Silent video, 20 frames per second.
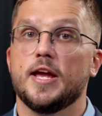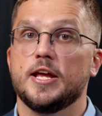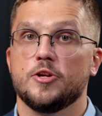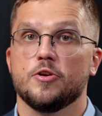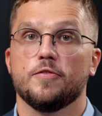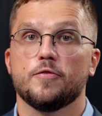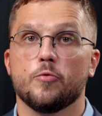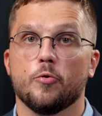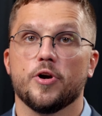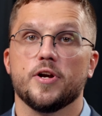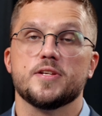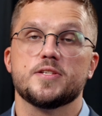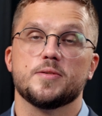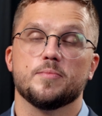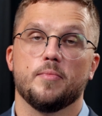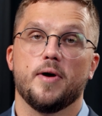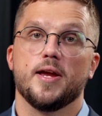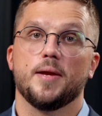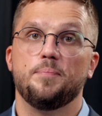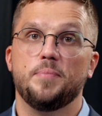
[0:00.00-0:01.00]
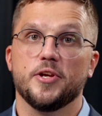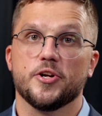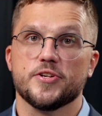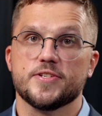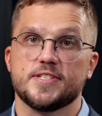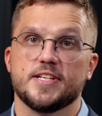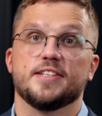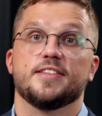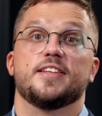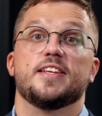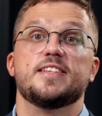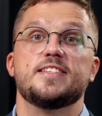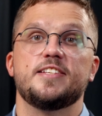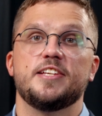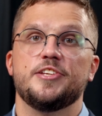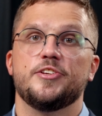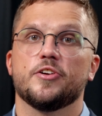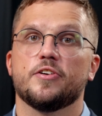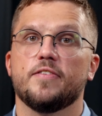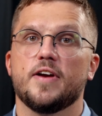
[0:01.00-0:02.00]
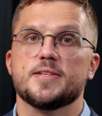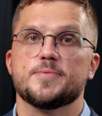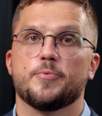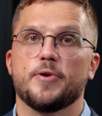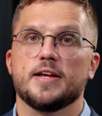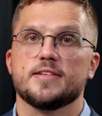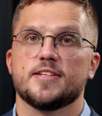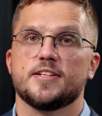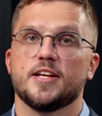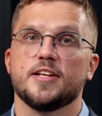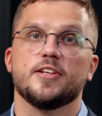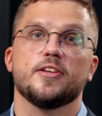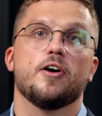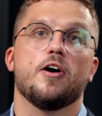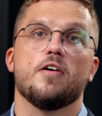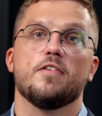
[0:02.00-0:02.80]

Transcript: and of course, Mike Pearson, the senior vice president